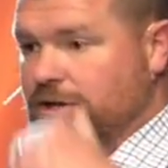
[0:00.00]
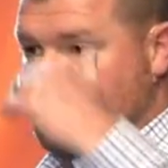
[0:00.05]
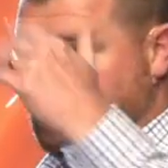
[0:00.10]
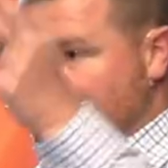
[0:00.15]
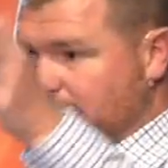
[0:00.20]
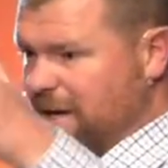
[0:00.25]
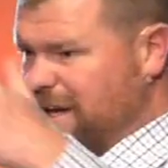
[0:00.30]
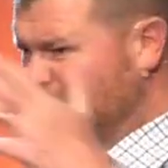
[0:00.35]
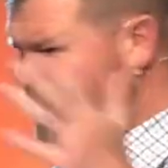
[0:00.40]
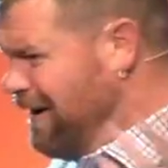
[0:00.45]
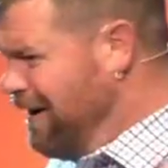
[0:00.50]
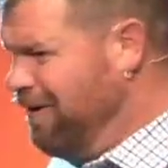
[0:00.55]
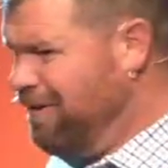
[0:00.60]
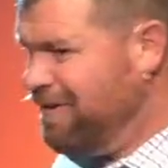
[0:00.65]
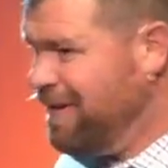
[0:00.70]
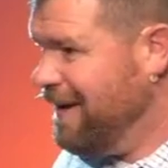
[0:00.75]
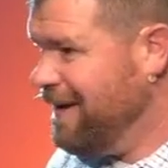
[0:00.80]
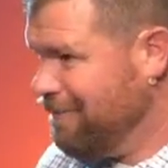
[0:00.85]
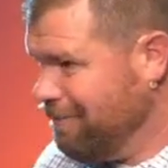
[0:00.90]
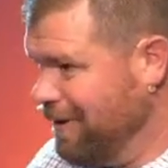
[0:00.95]
you're a, you know,
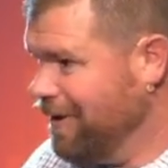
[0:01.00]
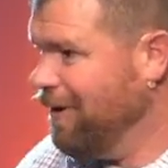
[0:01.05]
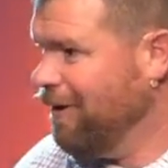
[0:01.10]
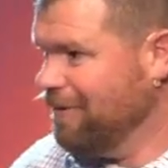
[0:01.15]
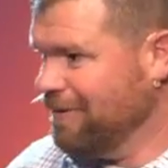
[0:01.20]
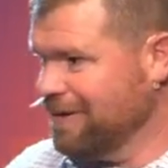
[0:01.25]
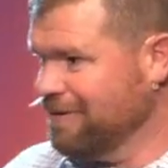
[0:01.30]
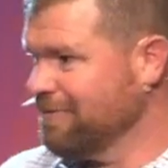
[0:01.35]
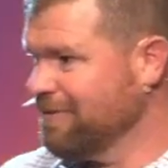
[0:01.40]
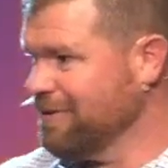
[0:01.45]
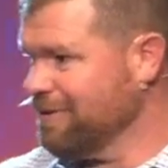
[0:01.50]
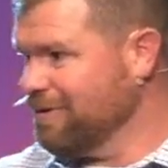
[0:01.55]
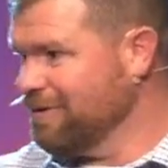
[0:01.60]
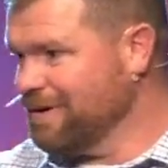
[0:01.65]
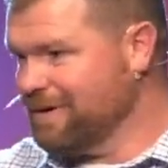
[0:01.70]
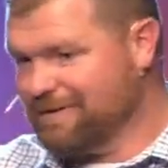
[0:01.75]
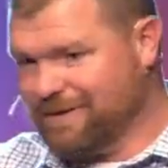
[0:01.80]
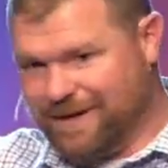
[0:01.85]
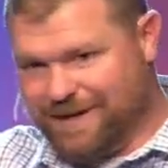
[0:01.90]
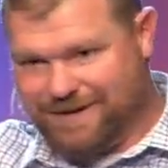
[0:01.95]
like we all live through
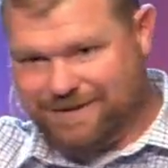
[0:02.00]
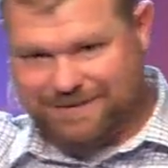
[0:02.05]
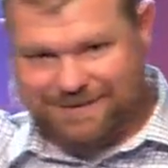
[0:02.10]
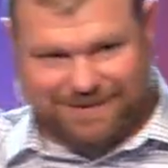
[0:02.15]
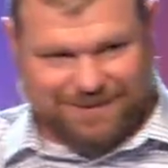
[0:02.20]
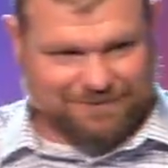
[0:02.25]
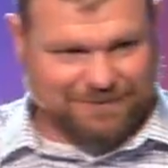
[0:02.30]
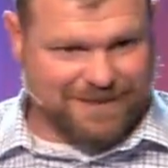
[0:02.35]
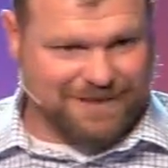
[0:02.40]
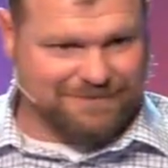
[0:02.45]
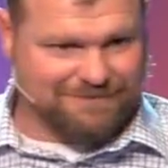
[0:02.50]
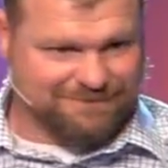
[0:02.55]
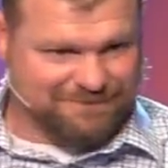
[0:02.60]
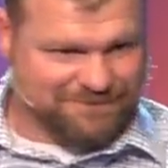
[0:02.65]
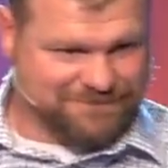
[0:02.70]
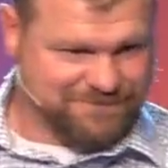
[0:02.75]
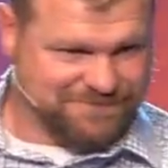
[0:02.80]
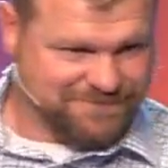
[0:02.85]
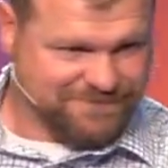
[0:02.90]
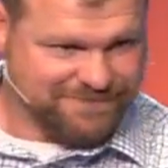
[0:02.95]
it, right? Amen.
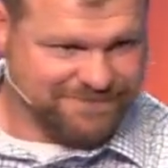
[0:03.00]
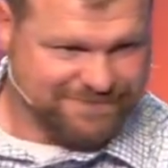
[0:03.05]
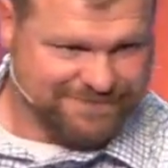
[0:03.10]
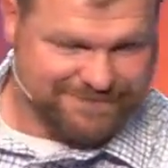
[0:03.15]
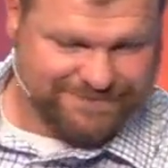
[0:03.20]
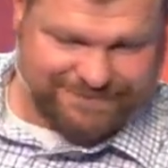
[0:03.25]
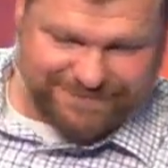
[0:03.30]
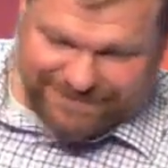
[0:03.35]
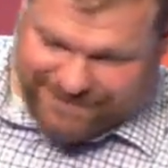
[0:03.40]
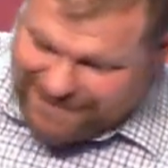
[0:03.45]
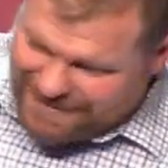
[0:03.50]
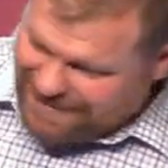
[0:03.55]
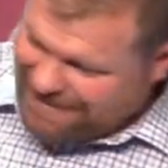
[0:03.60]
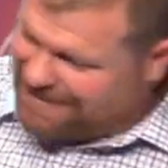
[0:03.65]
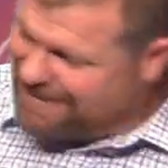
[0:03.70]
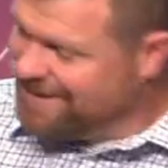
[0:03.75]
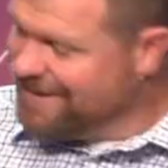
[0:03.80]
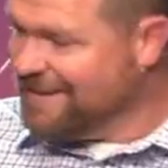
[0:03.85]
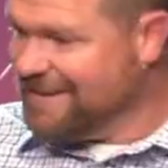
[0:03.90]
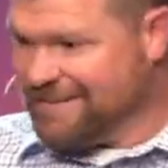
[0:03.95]

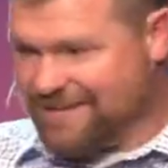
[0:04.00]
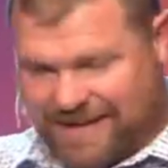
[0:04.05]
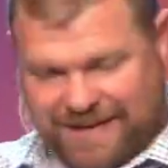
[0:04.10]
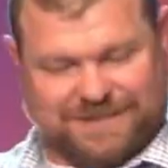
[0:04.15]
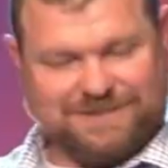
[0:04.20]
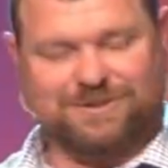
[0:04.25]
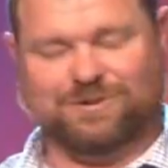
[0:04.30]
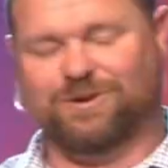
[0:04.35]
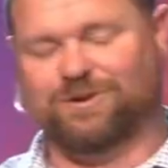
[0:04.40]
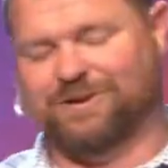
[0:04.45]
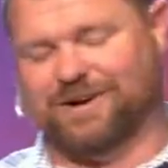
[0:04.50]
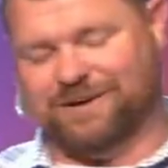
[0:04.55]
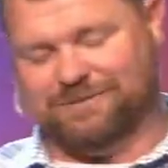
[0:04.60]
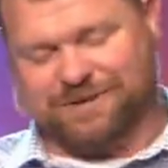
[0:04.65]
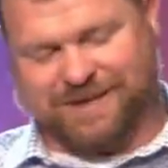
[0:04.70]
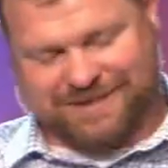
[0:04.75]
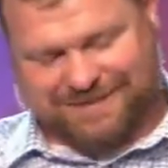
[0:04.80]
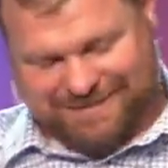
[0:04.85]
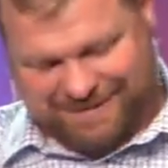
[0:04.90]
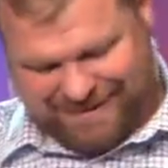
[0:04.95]
Thank the Lord I'm not